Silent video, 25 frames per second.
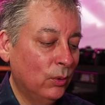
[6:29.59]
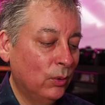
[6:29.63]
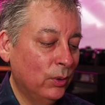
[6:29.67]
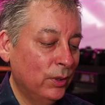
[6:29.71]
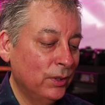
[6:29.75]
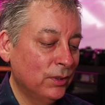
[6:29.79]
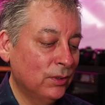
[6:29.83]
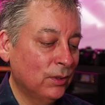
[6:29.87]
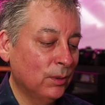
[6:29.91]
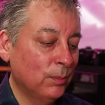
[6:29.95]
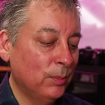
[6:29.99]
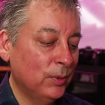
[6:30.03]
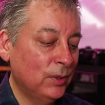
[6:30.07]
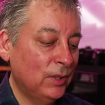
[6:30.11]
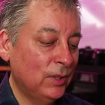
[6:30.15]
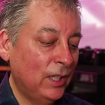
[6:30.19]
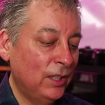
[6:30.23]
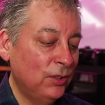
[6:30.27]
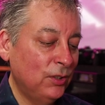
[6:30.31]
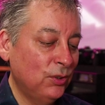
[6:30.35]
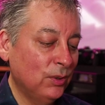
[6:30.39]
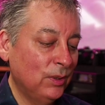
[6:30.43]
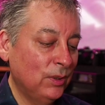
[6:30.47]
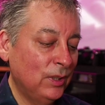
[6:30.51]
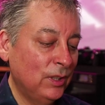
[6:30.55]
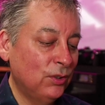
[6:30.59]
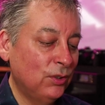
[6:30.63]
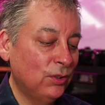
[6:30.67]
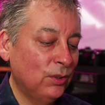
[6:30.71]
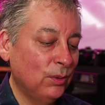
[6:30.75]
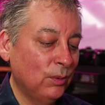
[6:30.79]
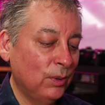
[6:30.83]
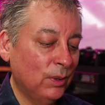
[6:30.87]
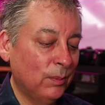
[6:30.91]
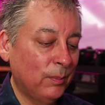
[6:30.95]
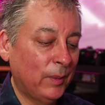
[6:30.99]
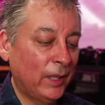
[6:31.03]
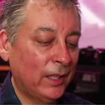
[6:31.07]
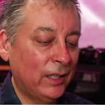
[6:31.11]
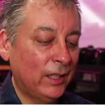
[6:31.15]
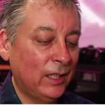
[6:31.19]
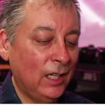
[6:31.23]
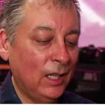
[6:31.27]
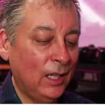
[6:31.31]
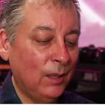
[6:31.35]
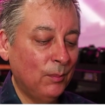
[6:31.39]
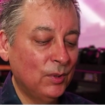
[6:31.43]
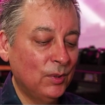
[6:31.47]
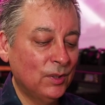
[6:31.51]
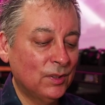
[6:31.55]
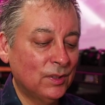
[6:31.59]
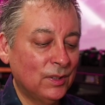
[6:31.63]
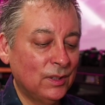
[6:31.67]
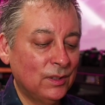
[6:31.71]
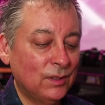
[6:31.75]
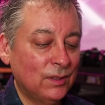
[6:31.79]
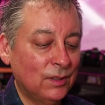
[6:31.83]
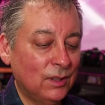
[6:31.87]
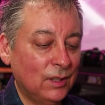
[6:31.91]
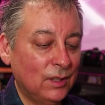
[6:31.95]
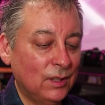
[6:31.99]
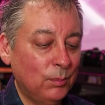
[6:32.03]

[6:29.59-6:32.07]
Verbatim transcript: or is there a potential issue with my camera since